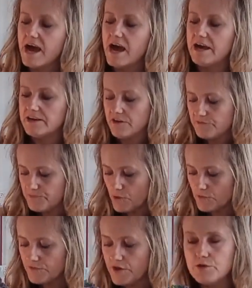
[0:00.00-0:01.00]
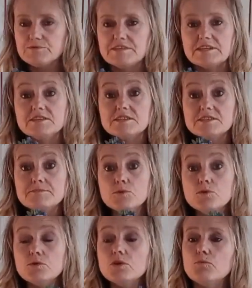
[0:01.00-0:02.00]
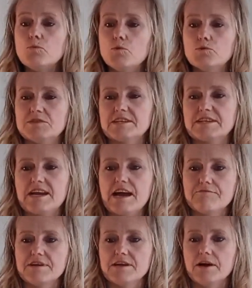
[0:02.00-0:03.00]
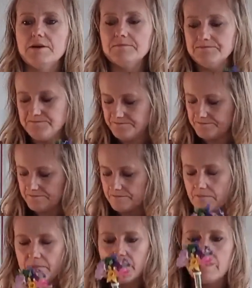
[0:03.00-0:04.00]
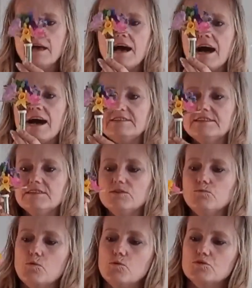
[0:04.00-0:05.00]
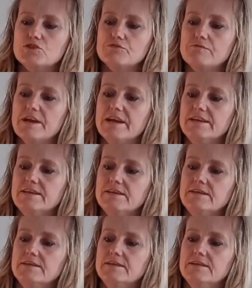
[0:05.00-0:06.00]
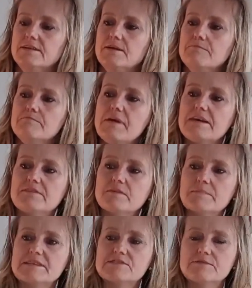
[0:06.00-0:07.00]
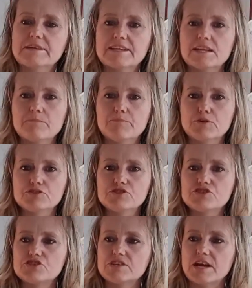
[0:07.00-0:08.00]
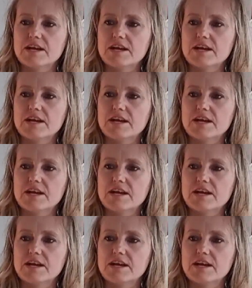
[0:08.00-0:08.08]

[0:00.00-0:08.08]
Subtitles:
And I've put those in a smaller water carrier, added the water in, made them into a little bunch